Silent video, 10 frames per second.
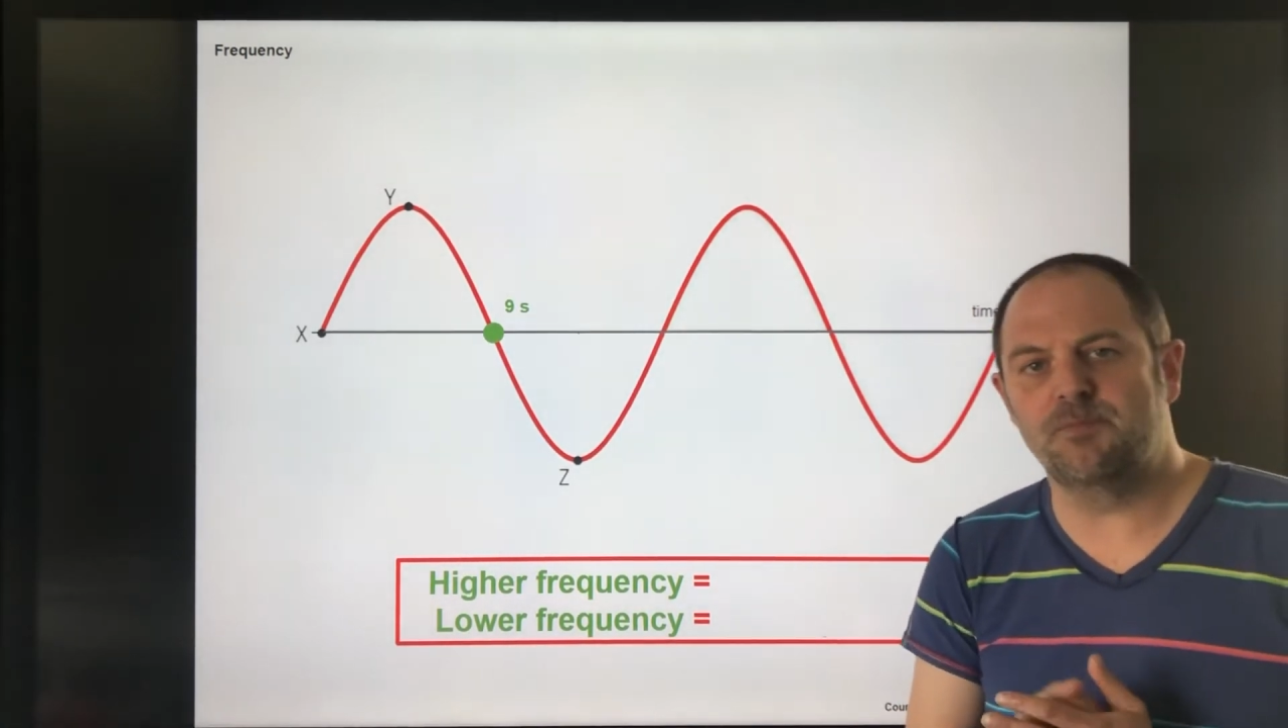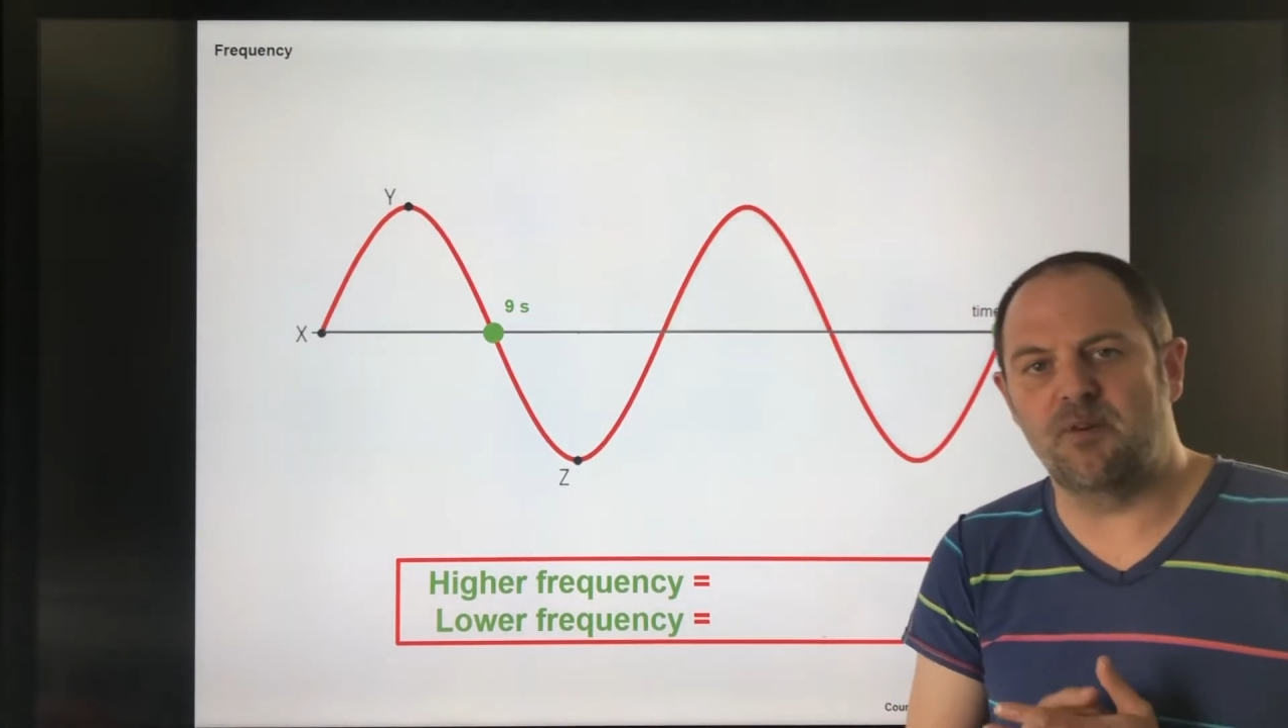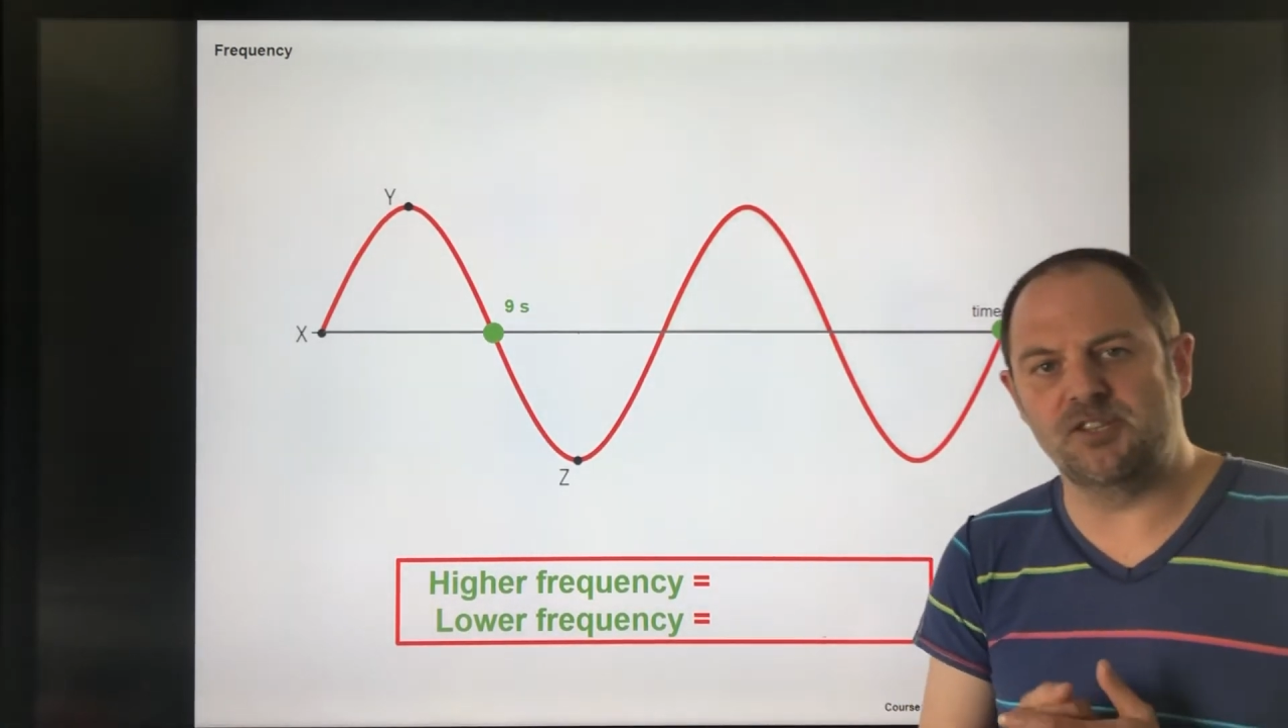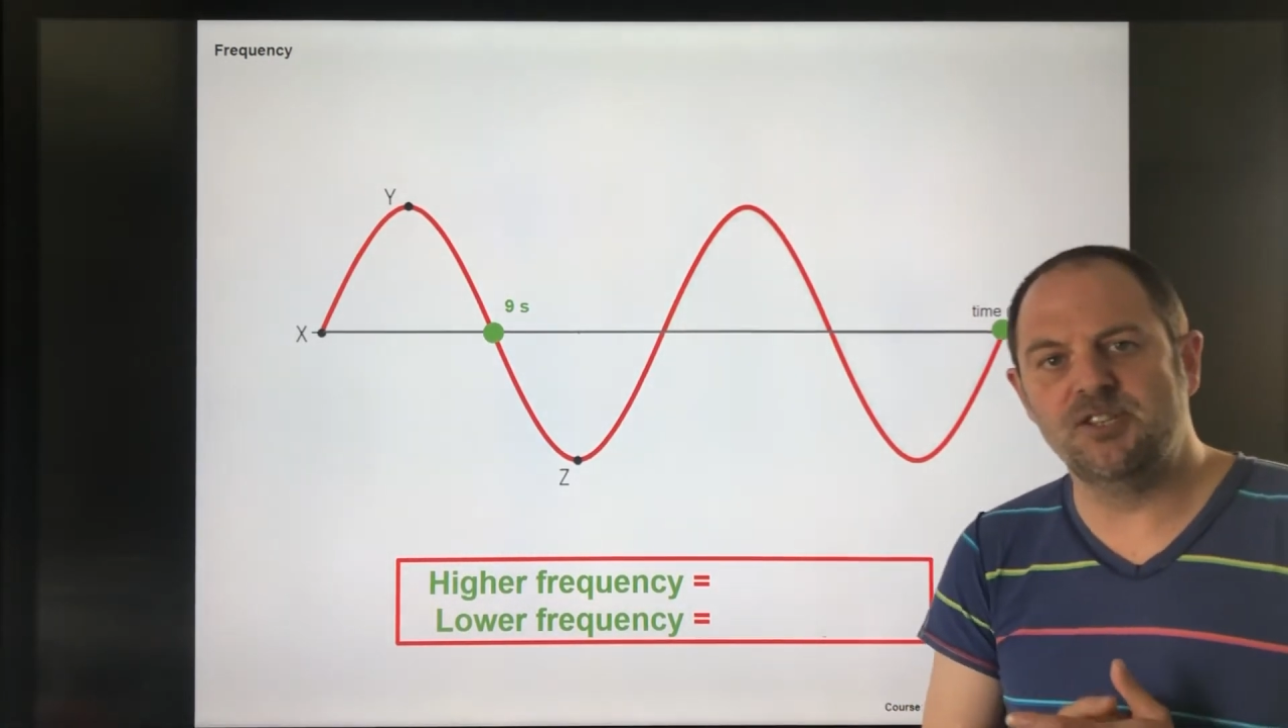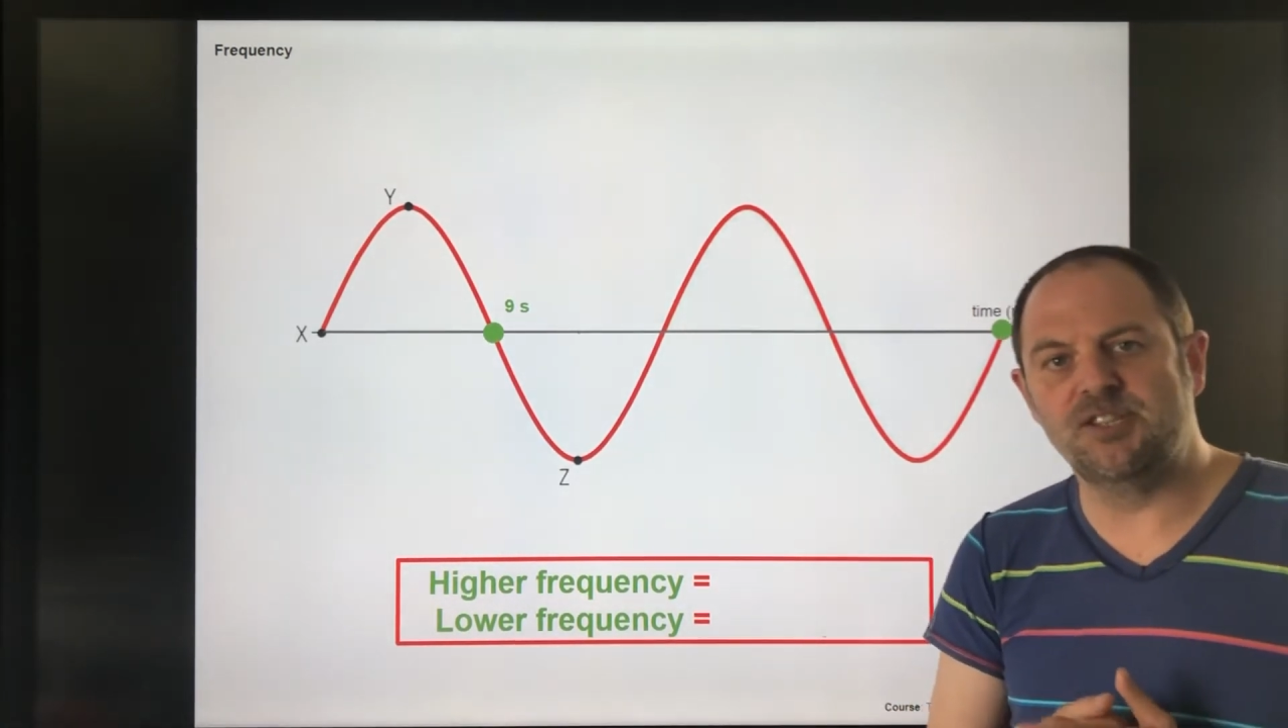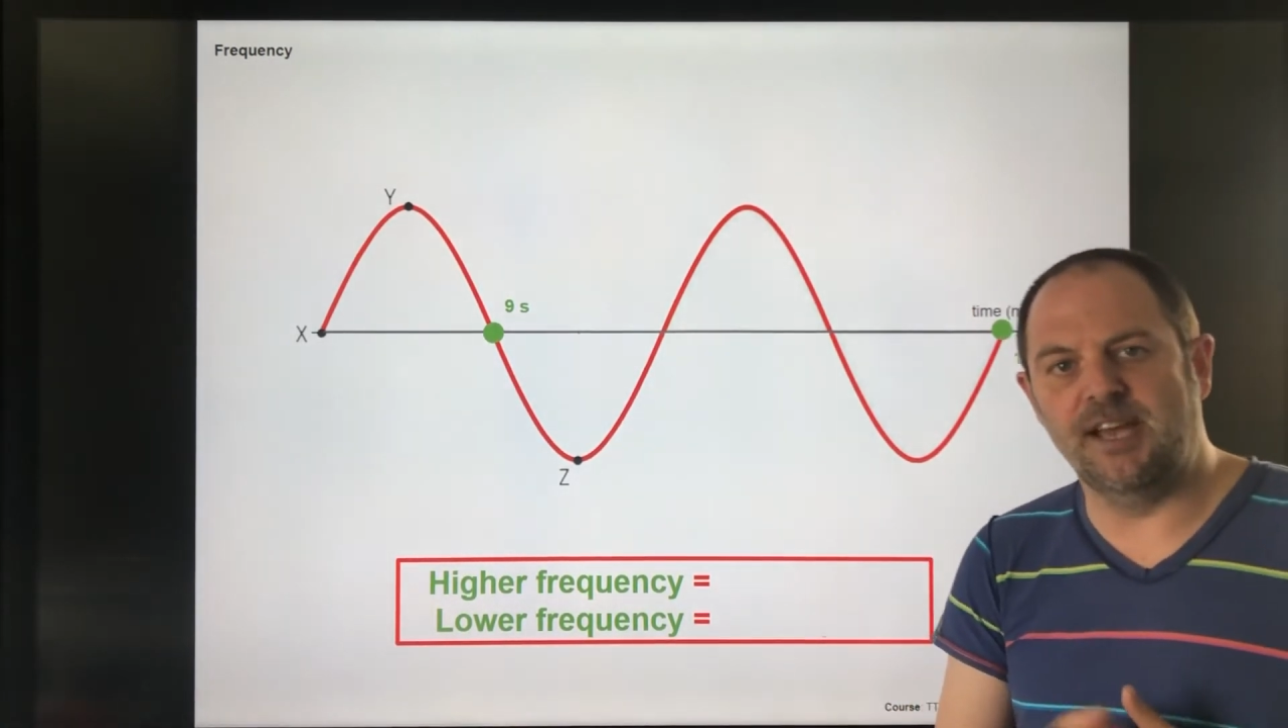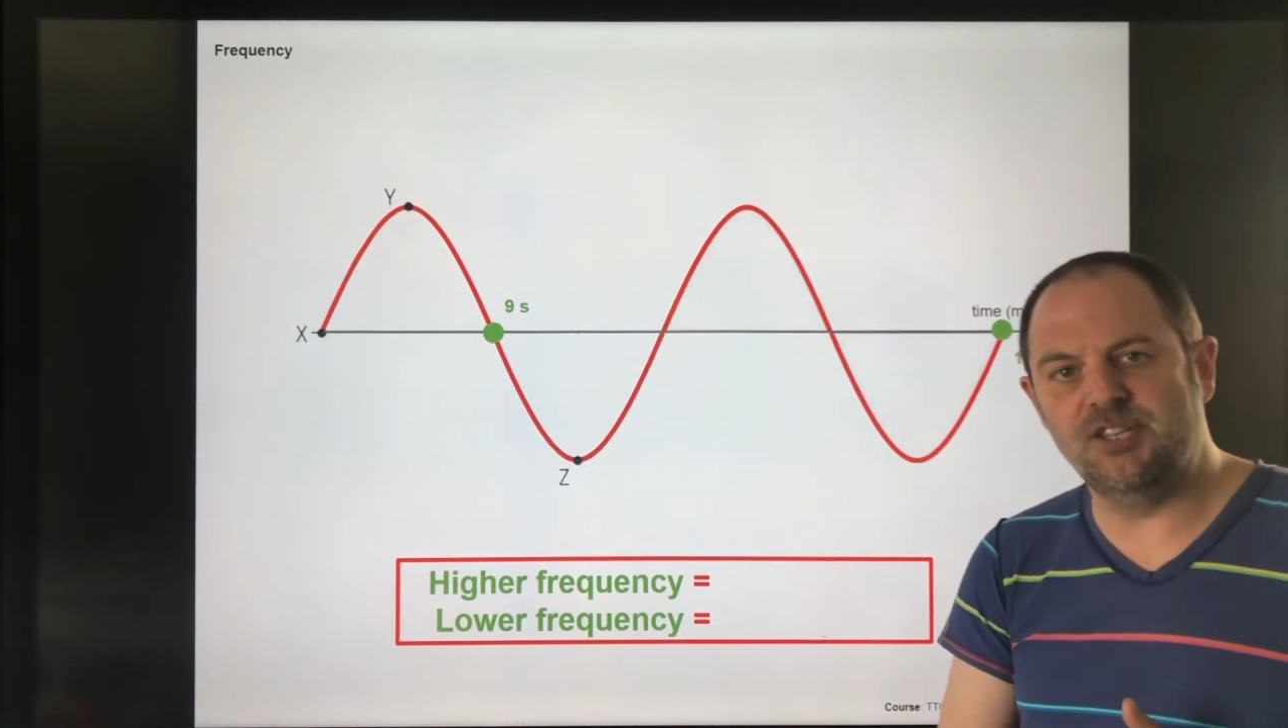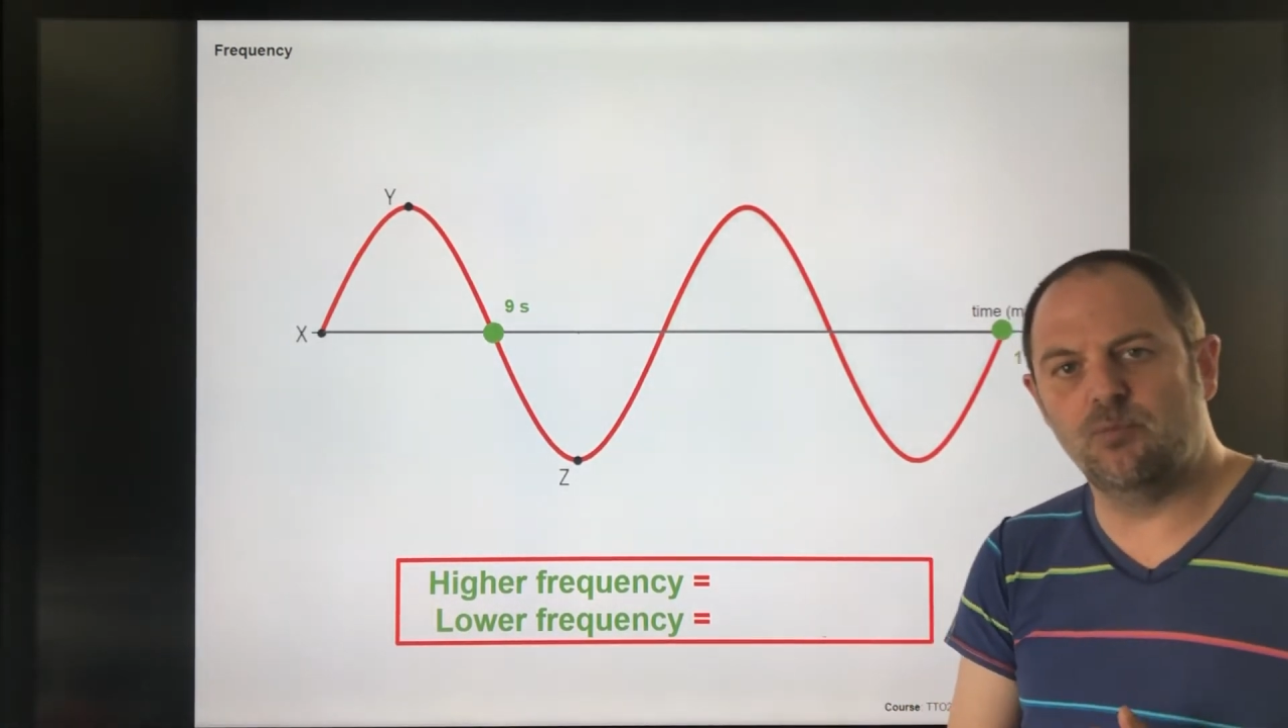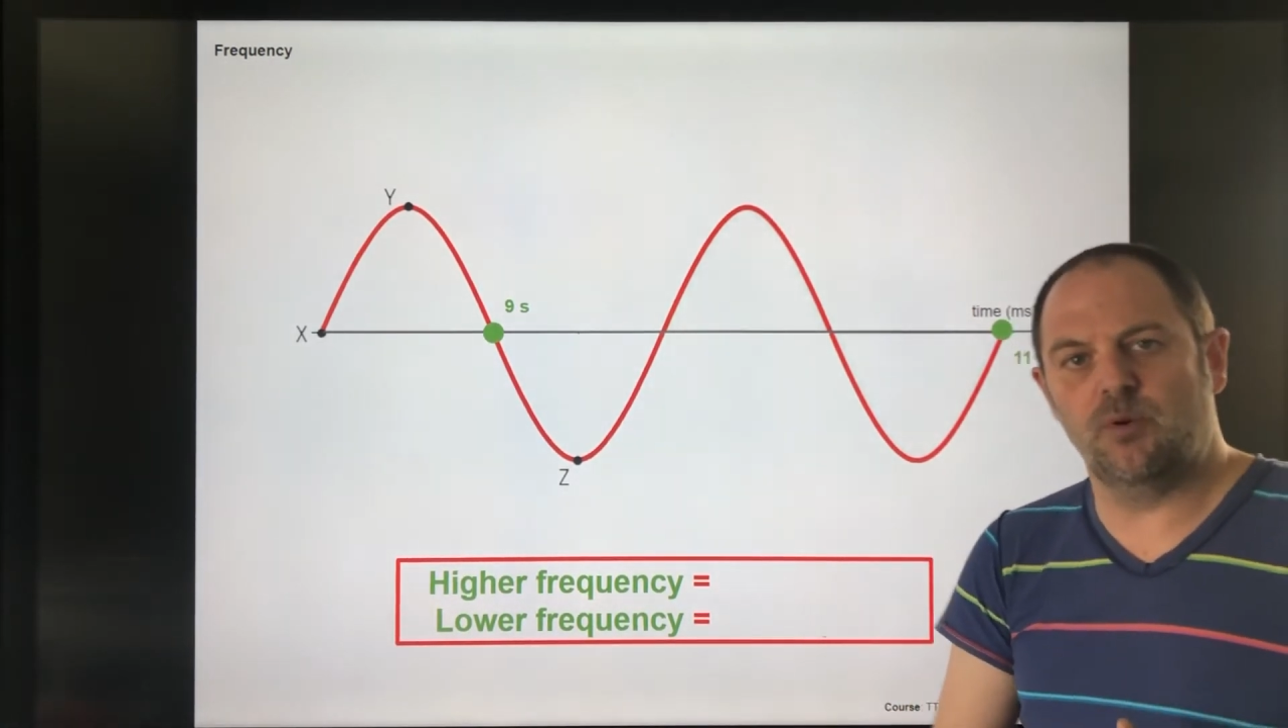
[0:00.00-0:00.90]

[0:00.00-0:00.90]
presentation